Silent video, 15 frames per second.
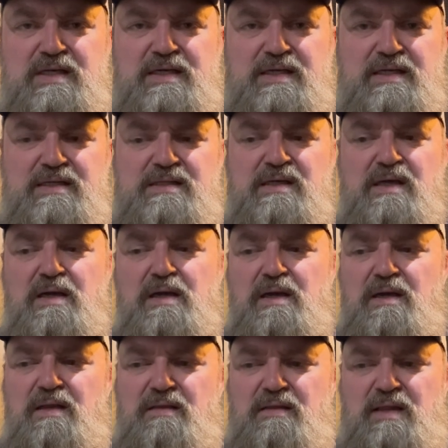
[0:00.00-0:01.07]
cities
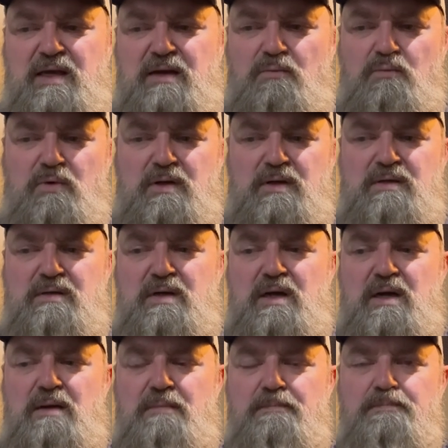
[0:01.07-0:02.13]
that would
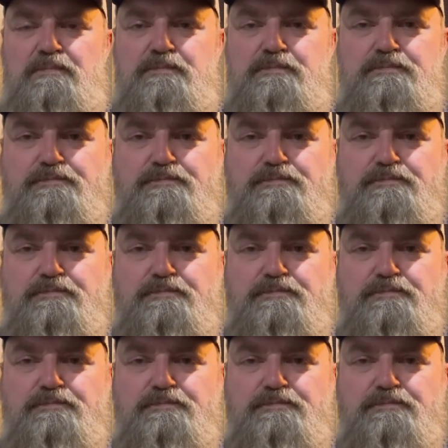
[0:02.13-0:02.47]
um,